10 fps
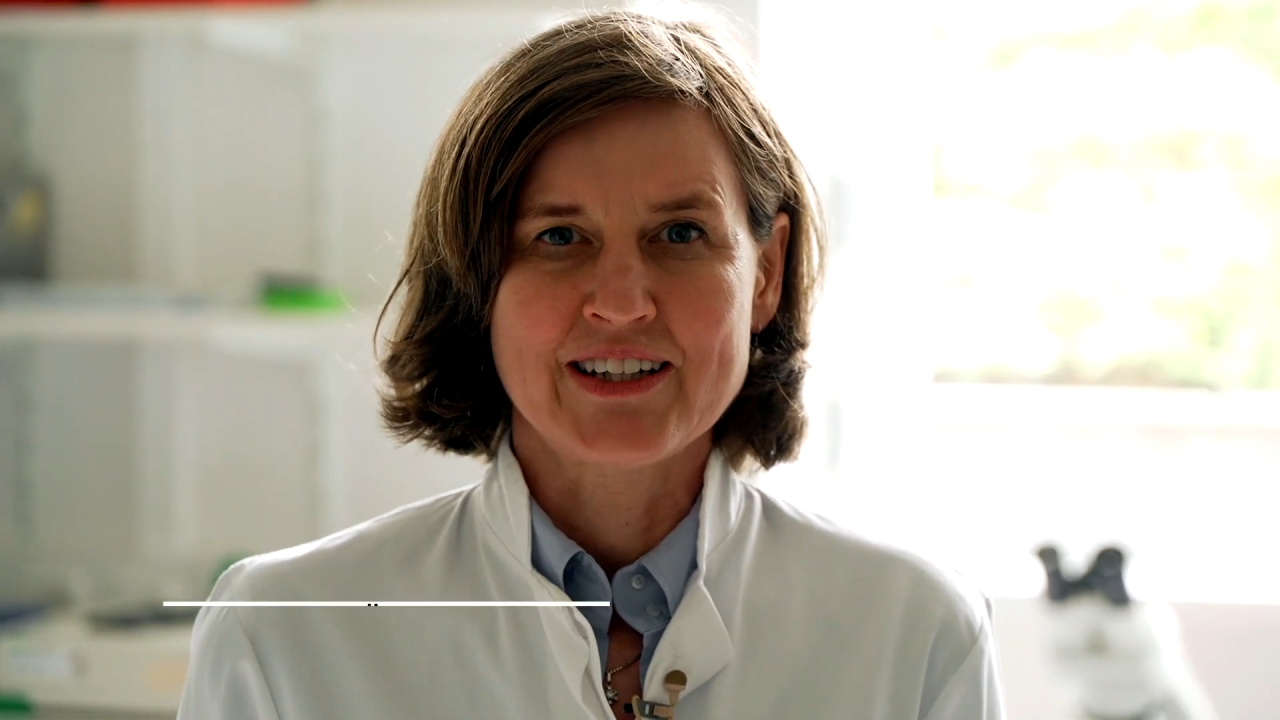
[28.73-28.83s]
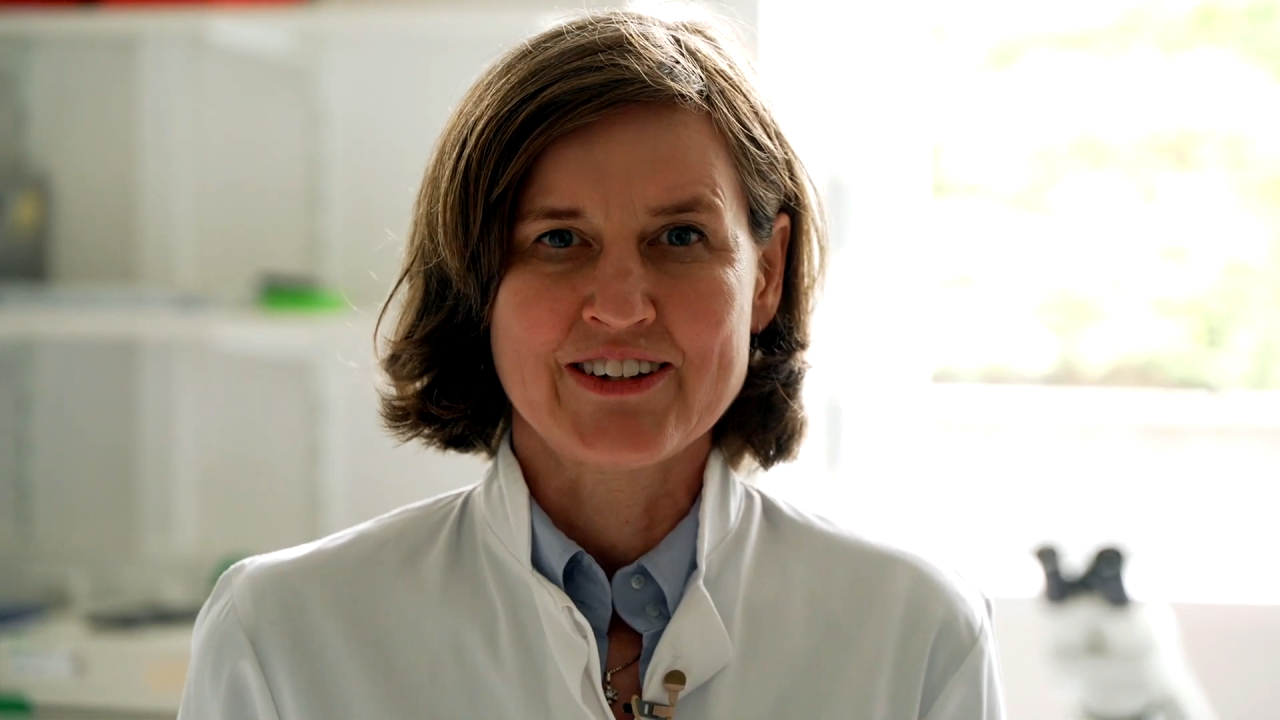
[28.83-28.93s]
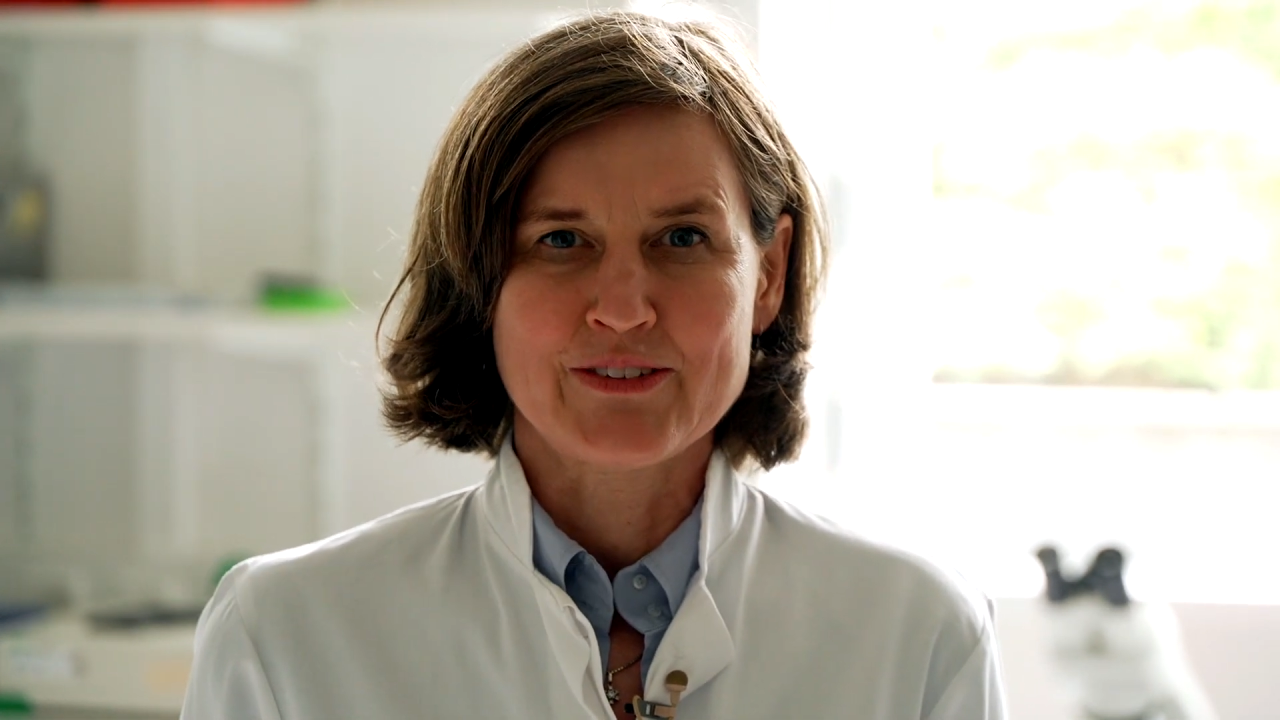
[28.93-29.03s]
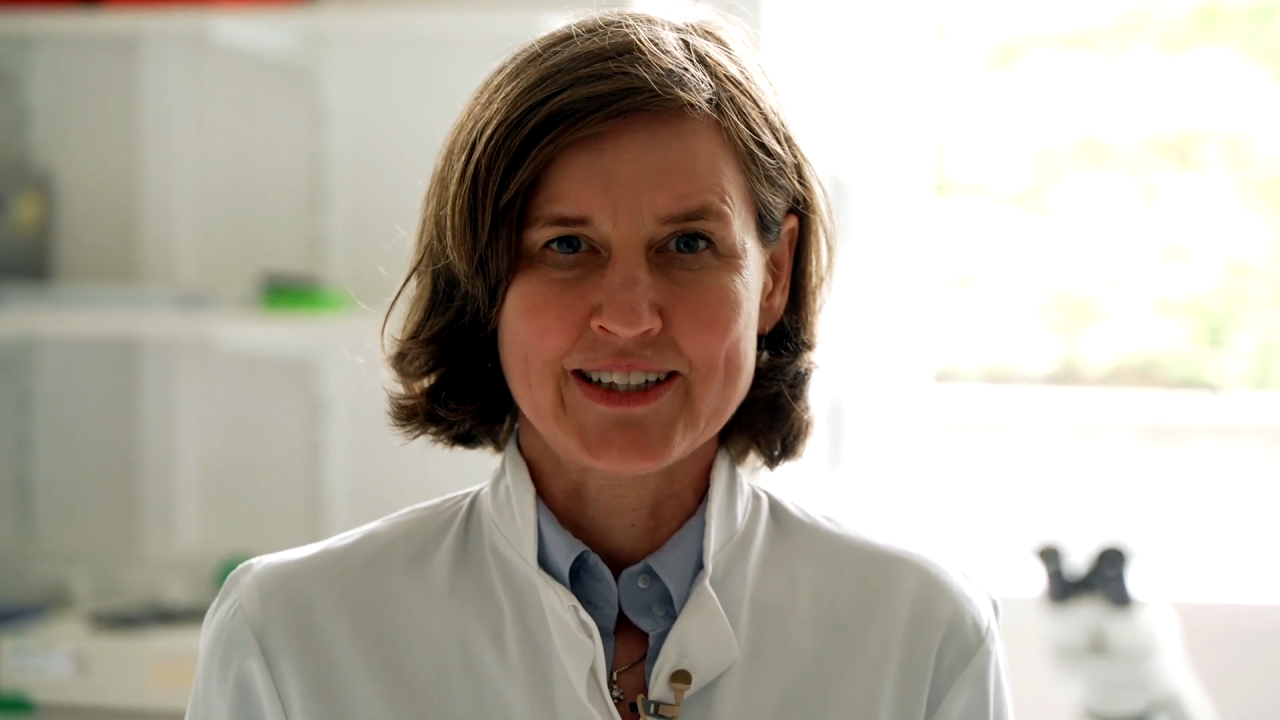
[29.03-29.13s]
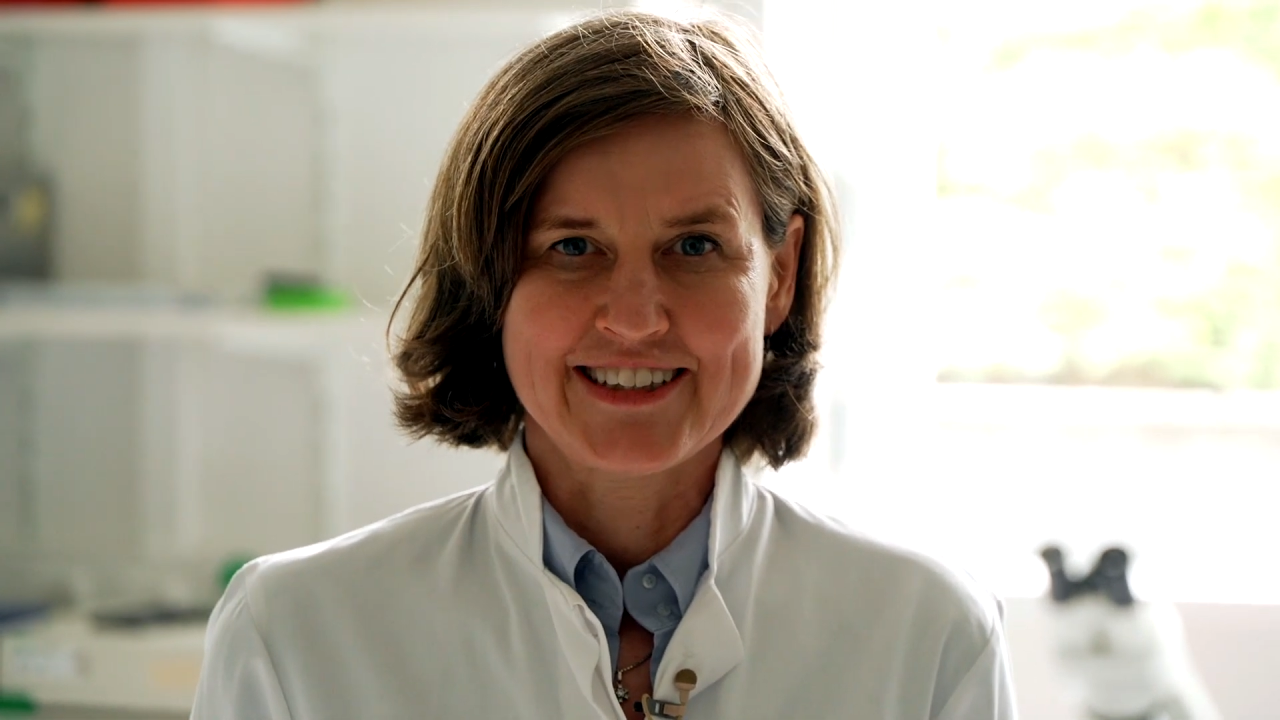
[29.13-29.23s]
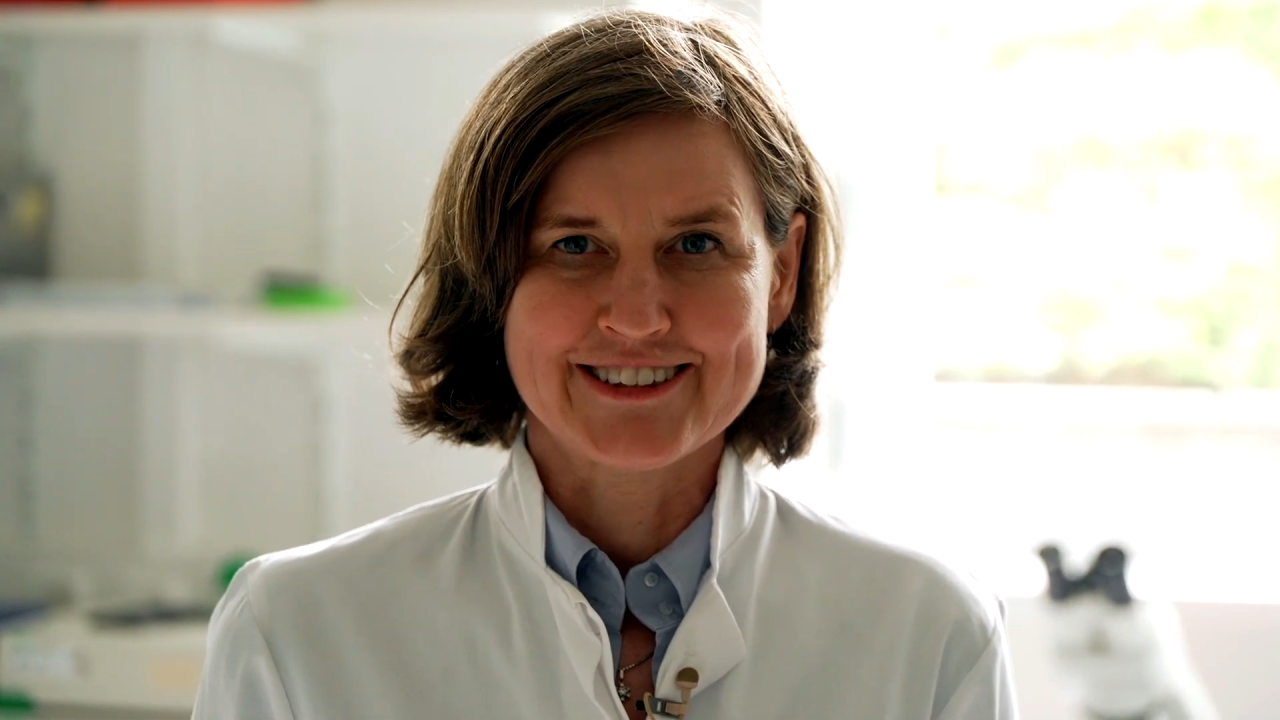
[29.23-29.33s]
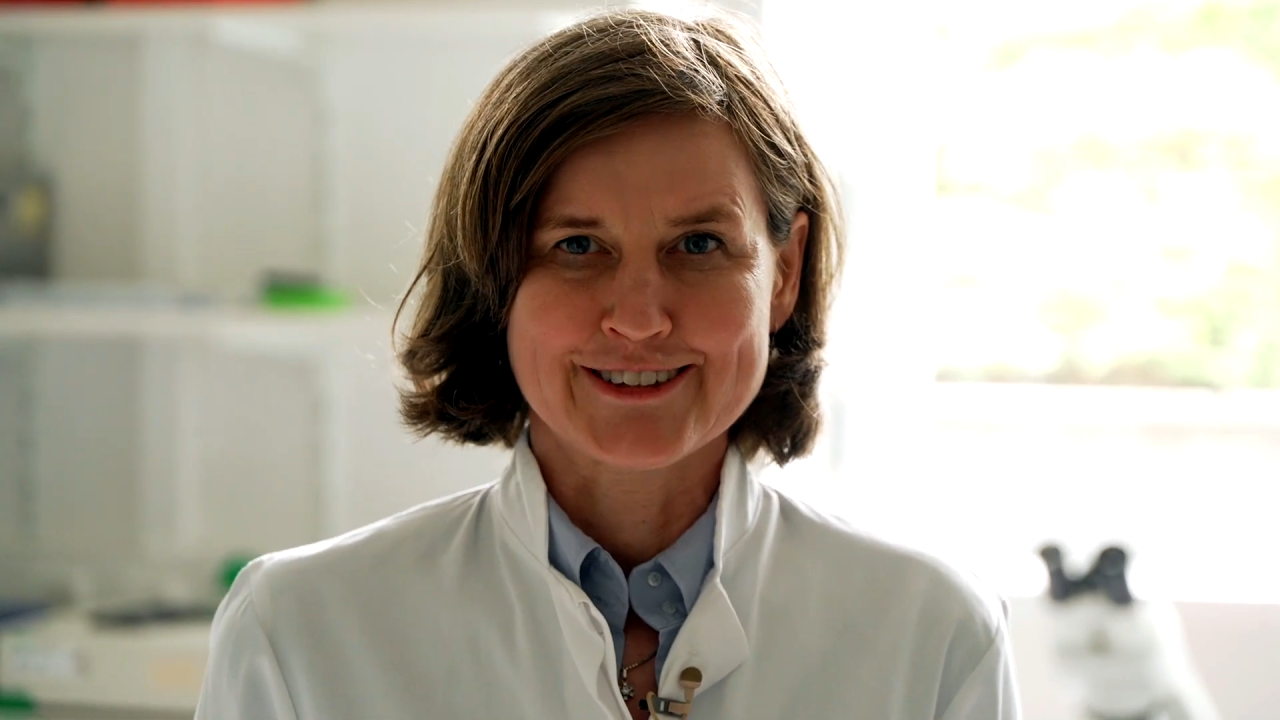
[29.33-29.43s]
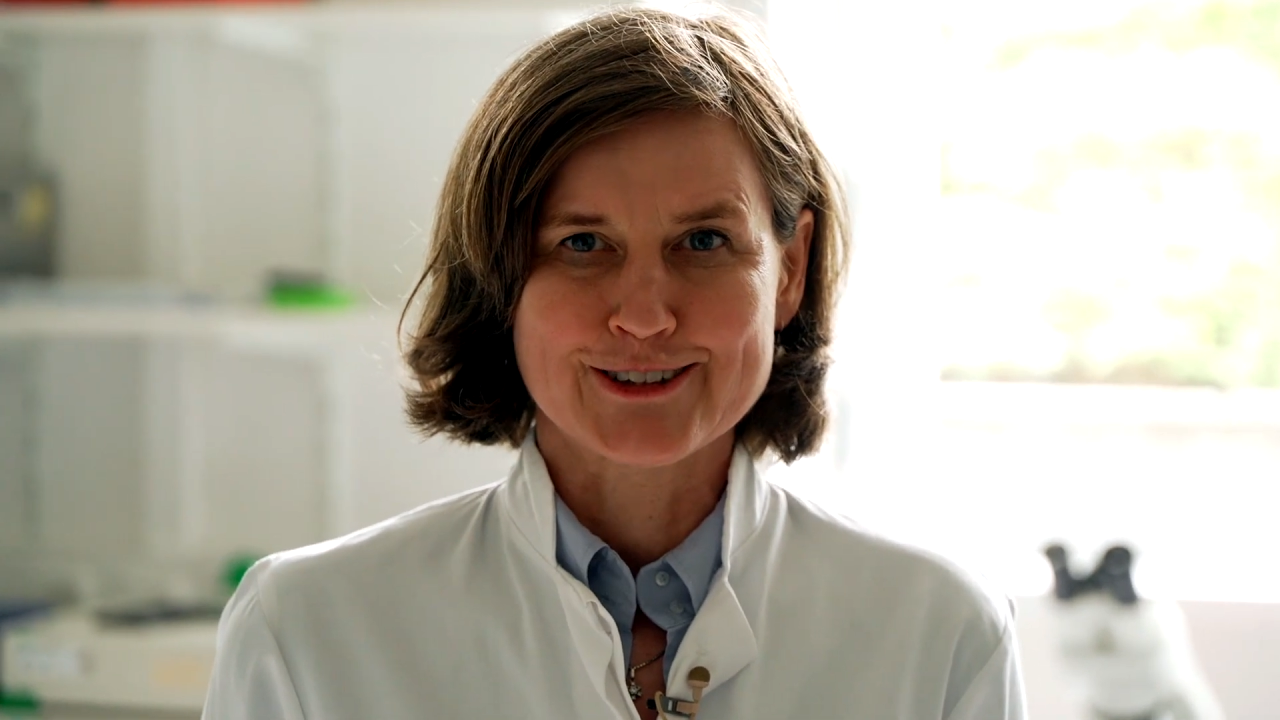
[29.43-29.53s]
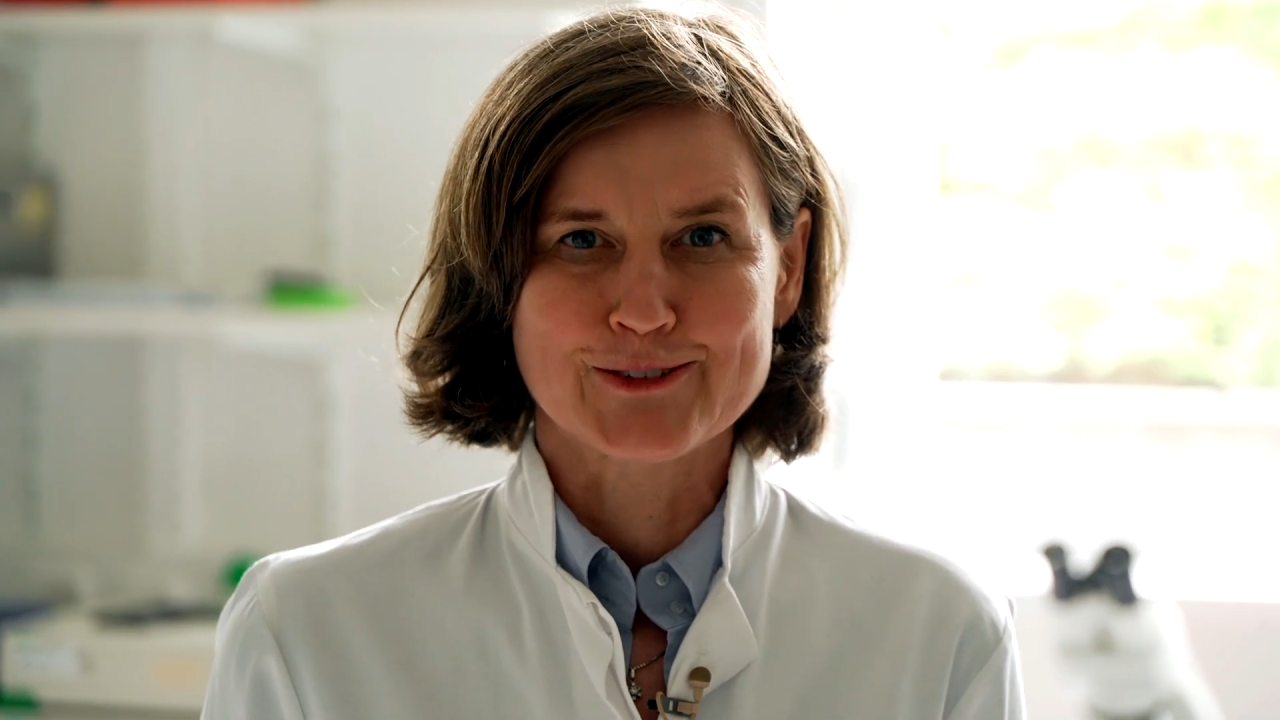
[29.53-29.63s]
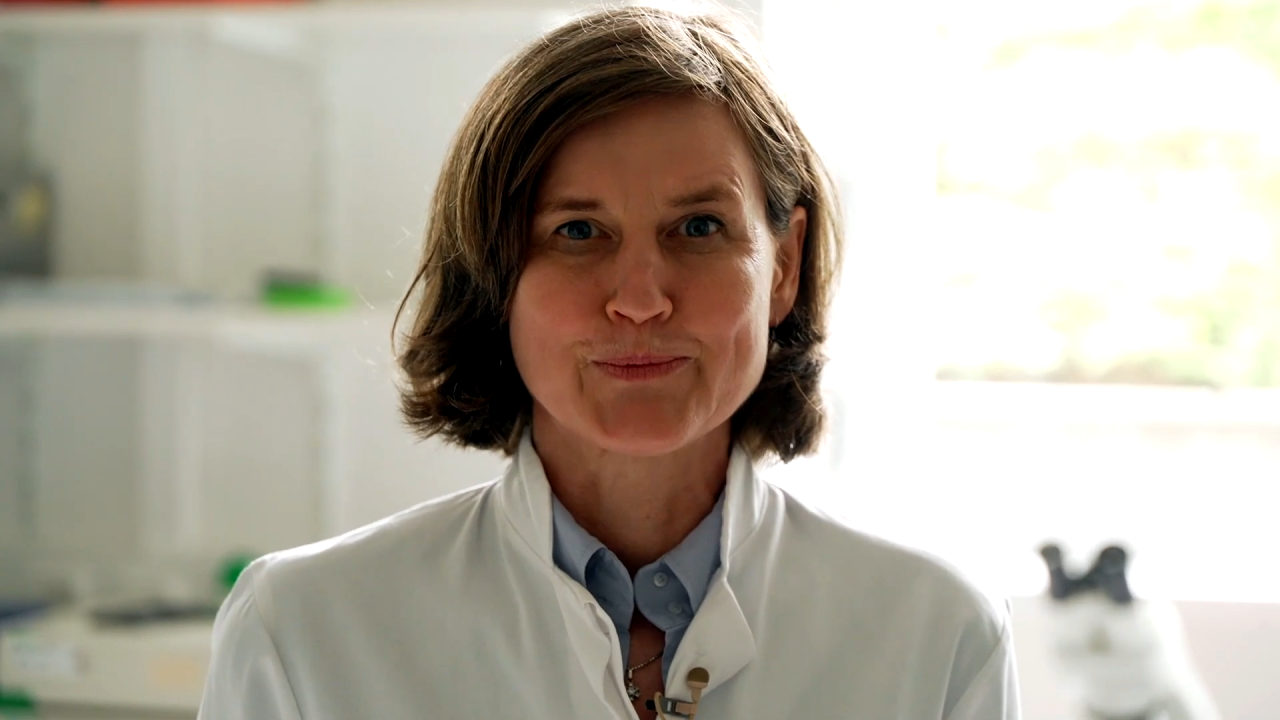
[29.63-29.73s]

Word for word: arthritis.